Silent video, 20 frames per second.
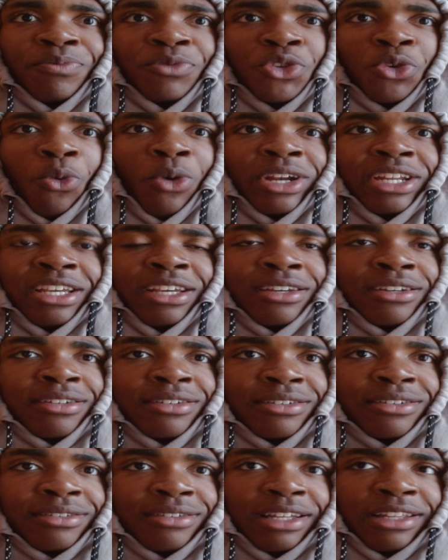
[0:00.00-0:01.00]
20.
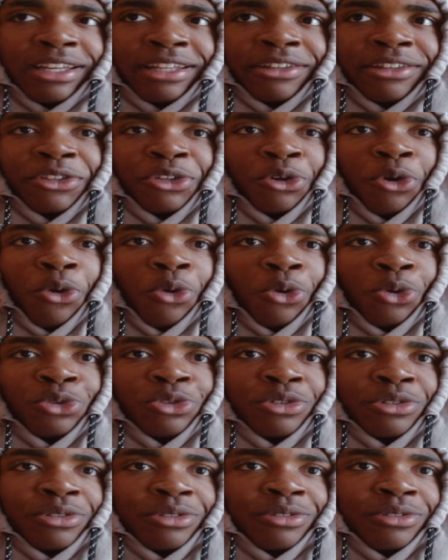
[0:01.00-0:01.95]
They're old.